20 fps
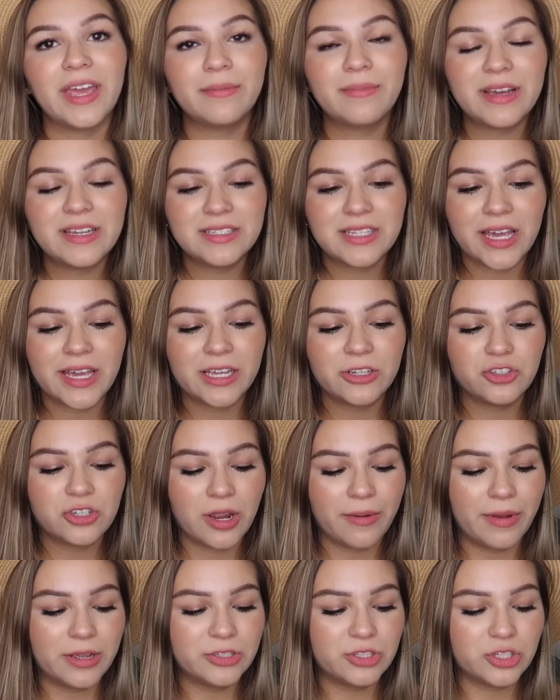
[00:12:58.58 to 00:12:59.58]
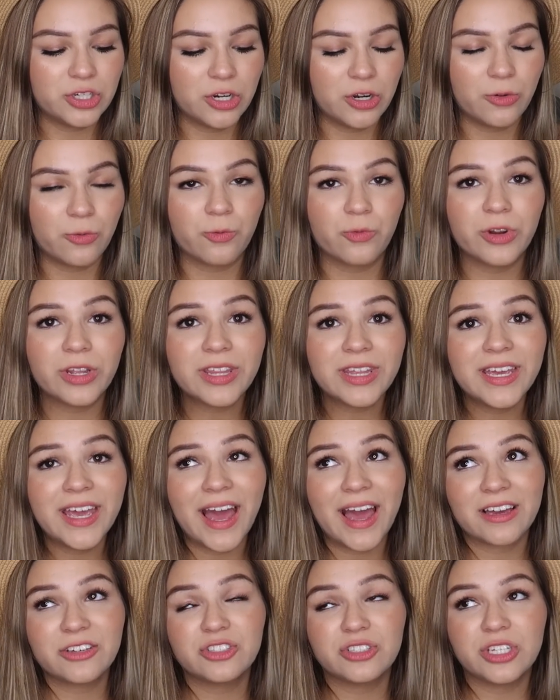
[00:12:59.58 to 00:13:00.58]
in my second trimester, really
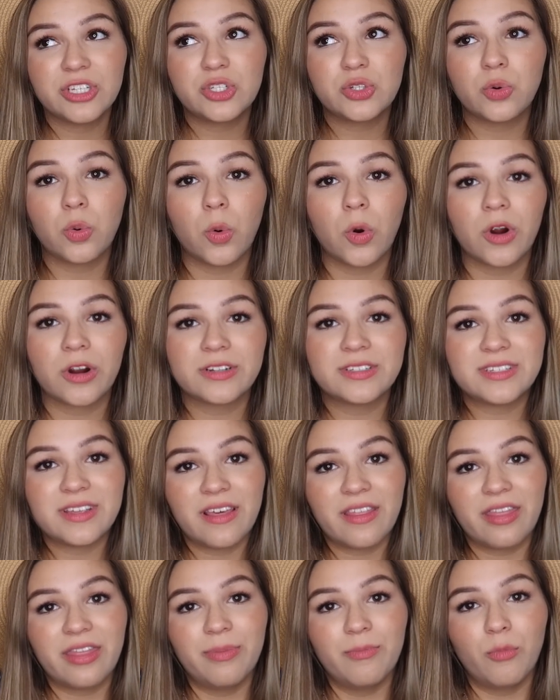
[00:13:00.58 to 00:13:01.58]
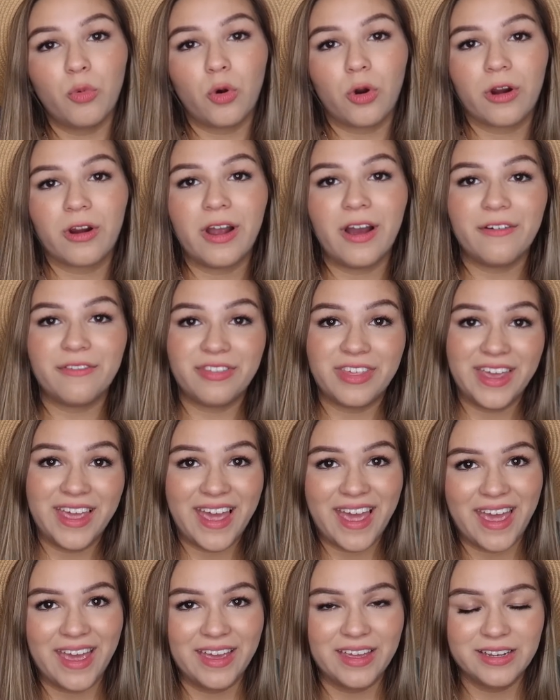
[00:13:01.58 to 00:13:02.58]
actually towards more of
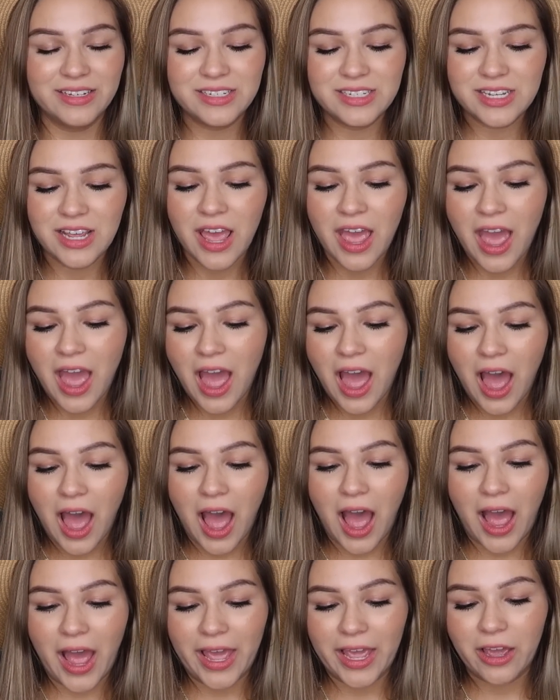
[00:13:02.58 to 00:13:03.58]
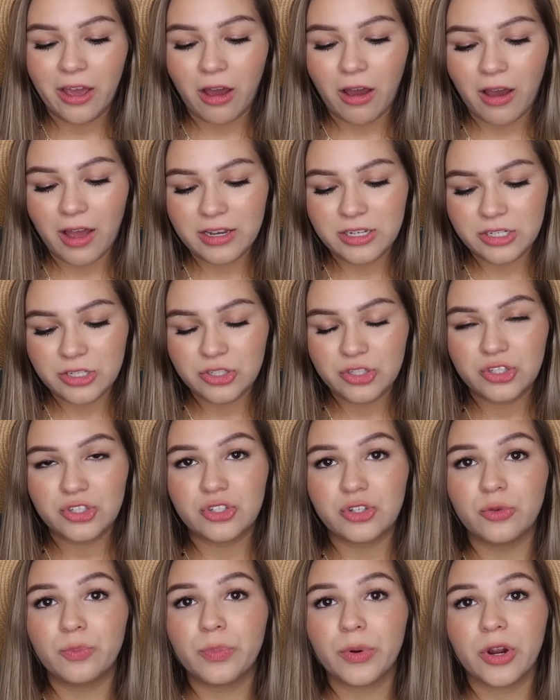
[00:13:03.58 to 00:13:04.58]
the end, I got
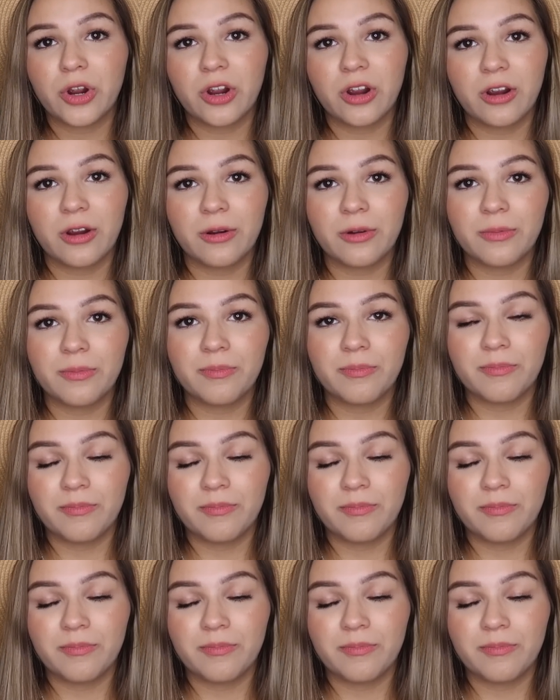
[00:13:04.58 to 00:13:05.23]
super